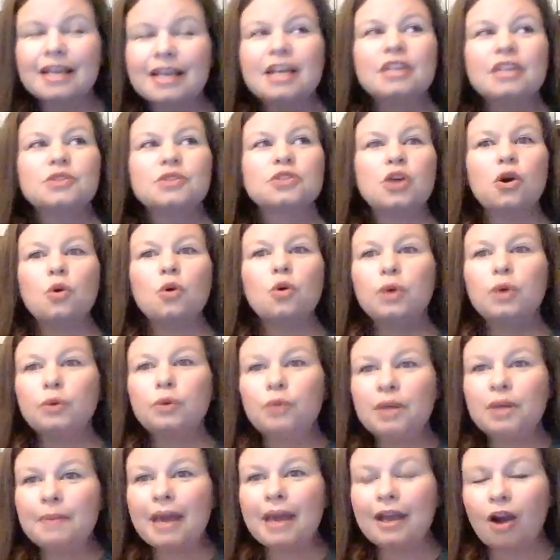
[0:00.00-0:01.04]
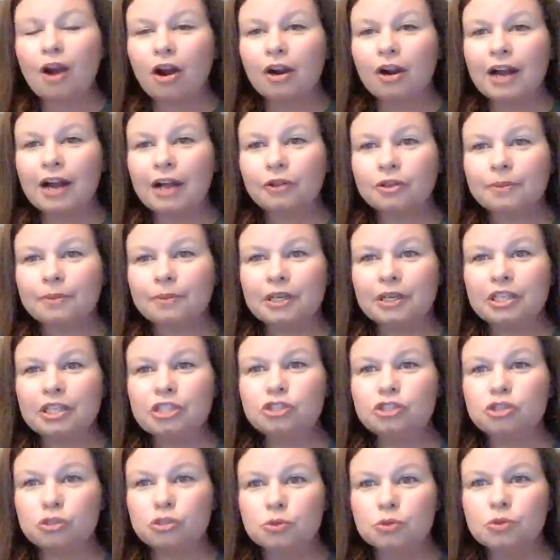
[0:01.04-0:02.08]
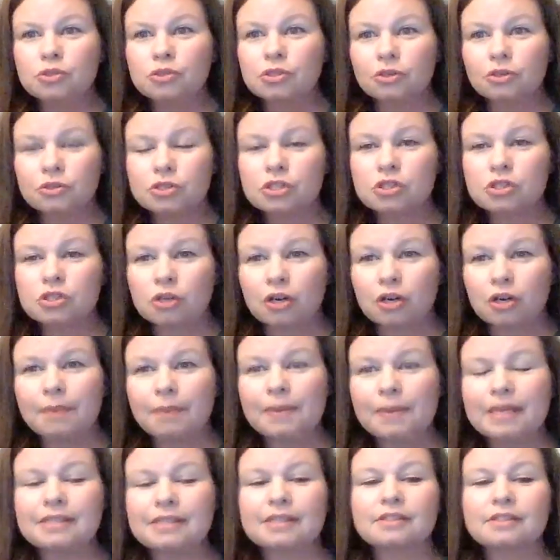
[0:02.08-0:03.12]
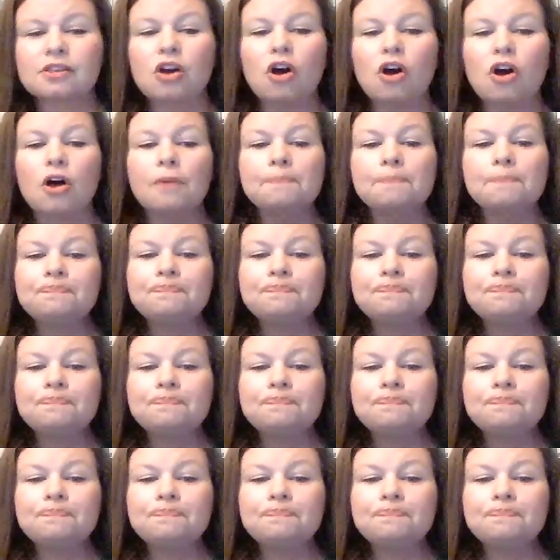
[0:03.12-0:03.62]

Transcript: So when we make our elderberry juice or syrup, as it's called,